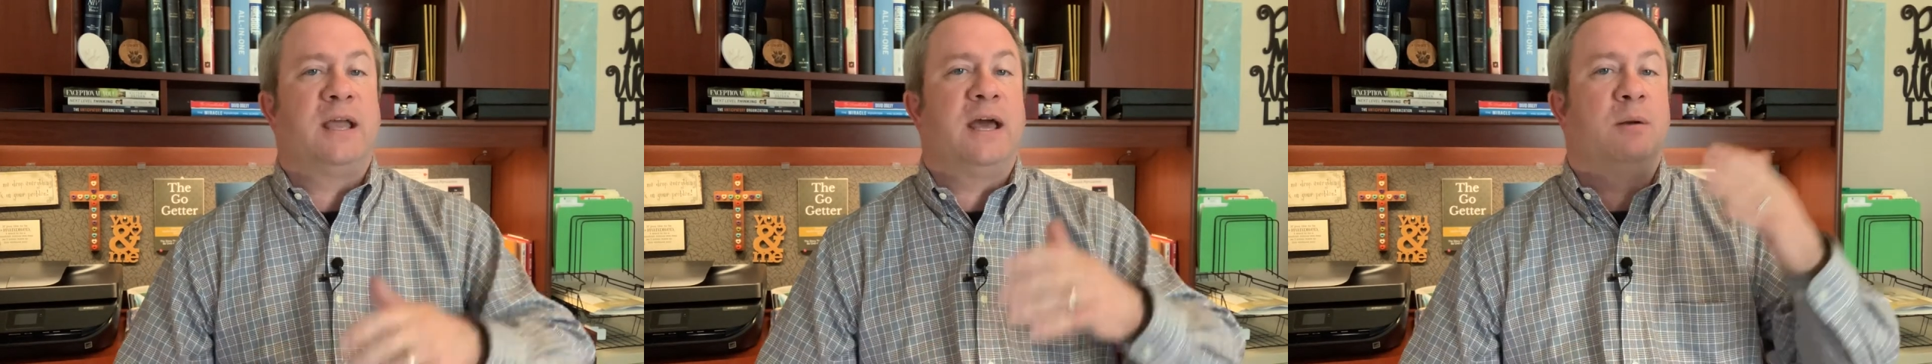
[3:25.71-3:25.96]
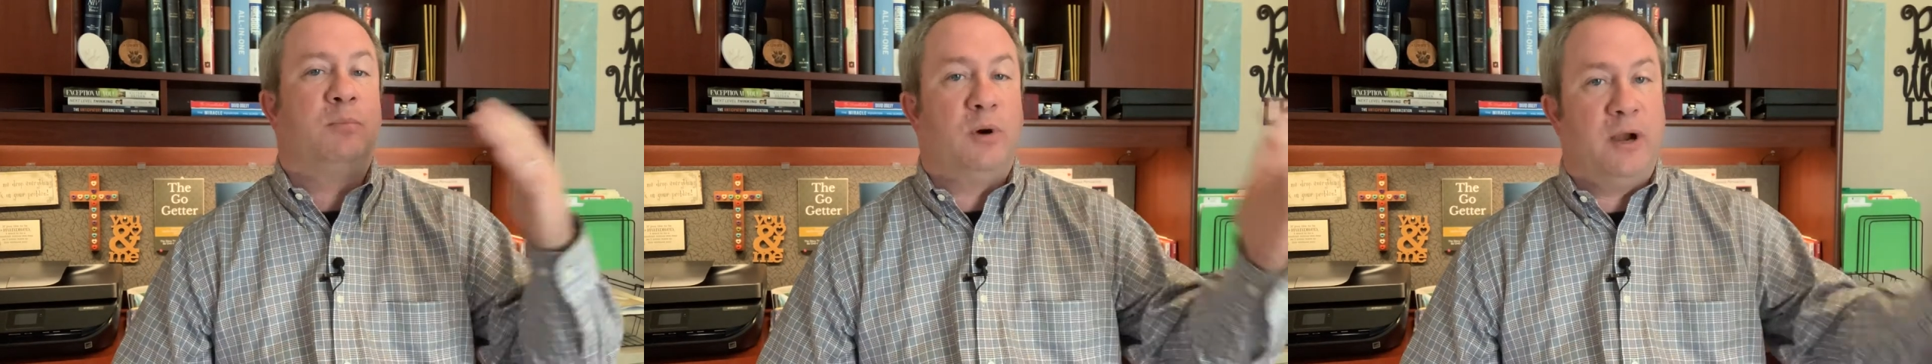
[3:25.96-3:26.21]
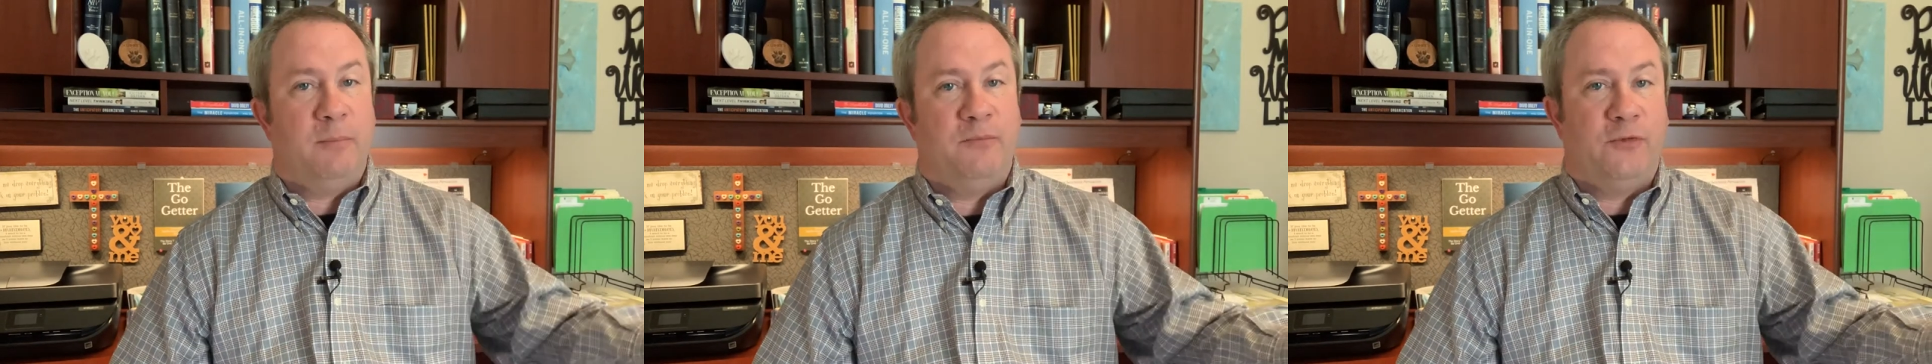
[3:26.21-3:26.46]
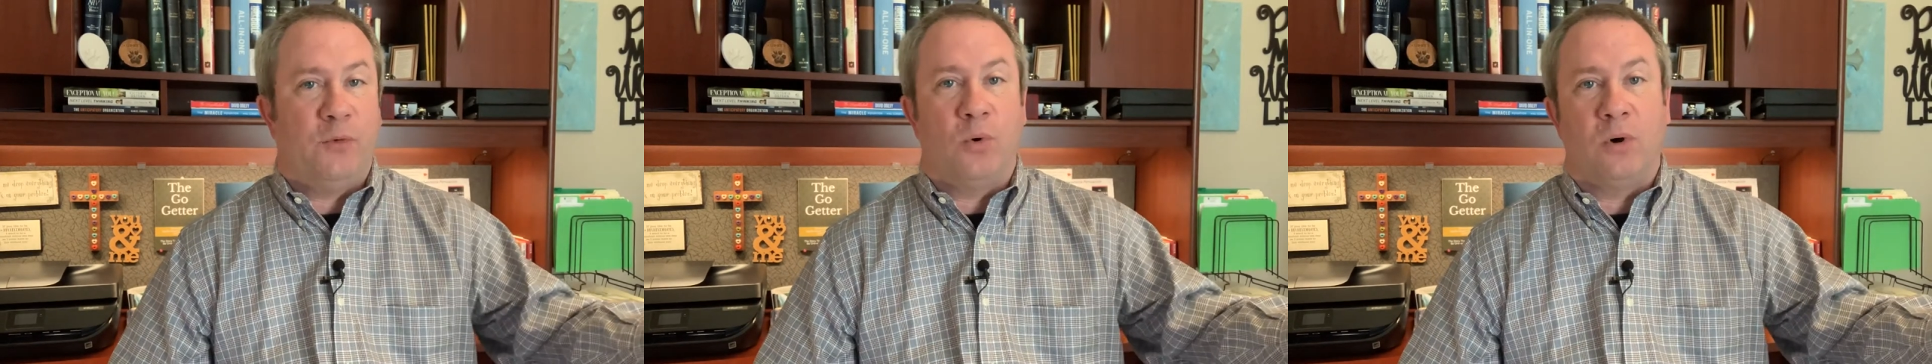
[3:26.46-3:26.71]
kind of
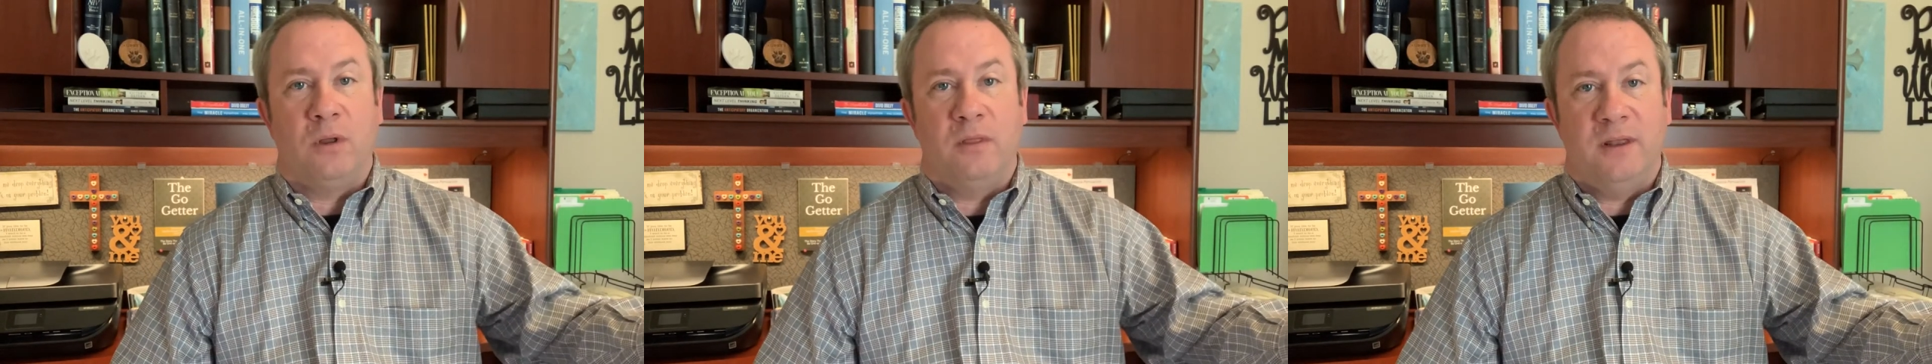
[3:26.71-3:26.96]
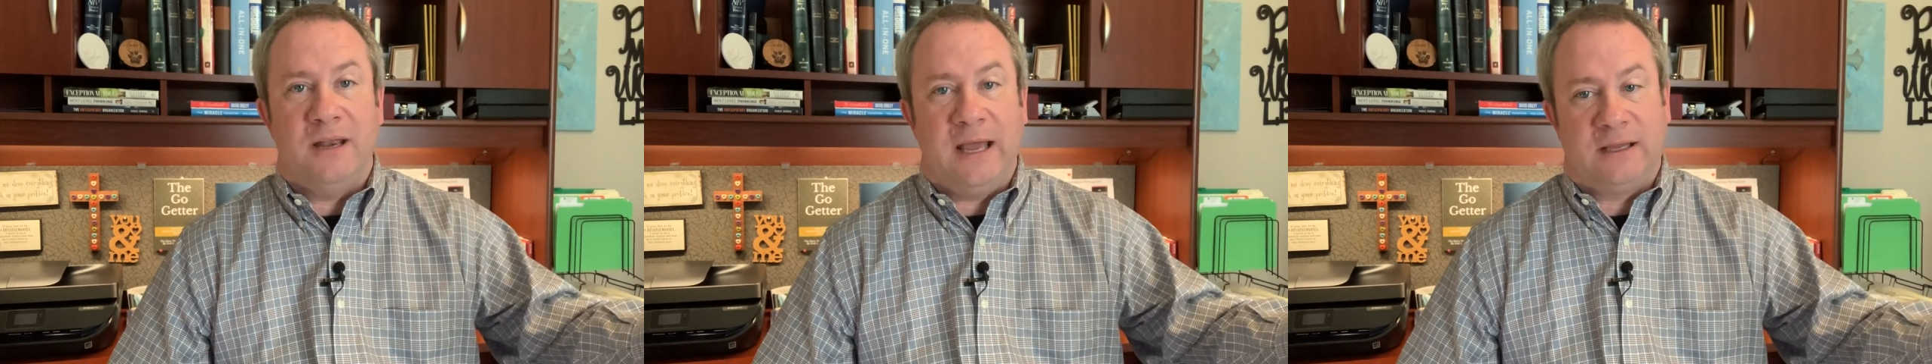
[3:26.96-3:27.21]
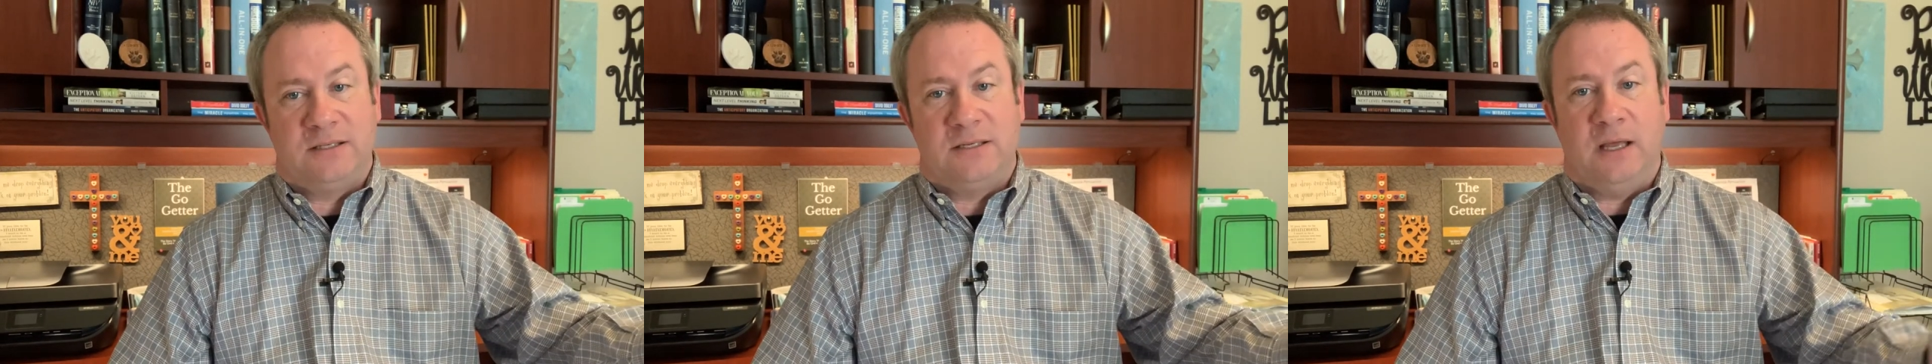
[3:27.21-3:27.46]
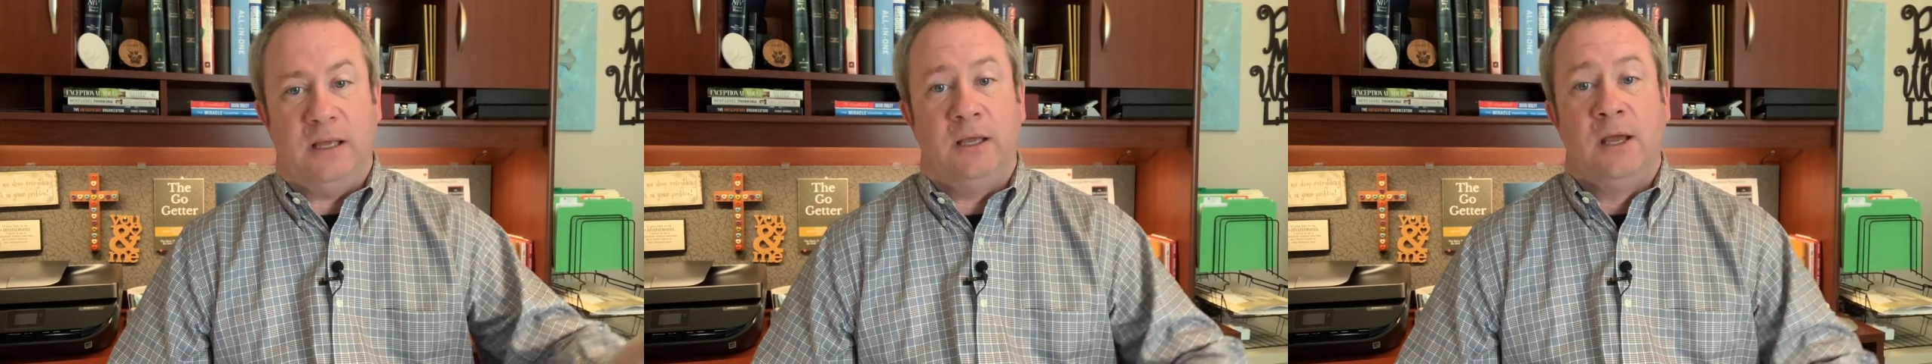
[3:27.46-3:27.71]
prep for the next
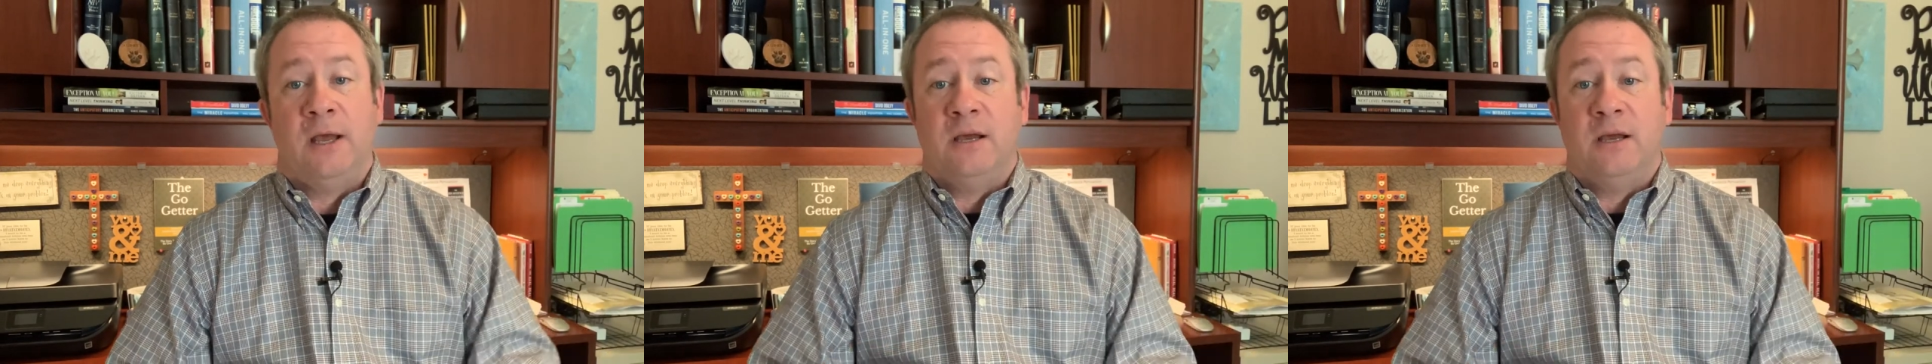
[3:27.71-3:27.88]
day.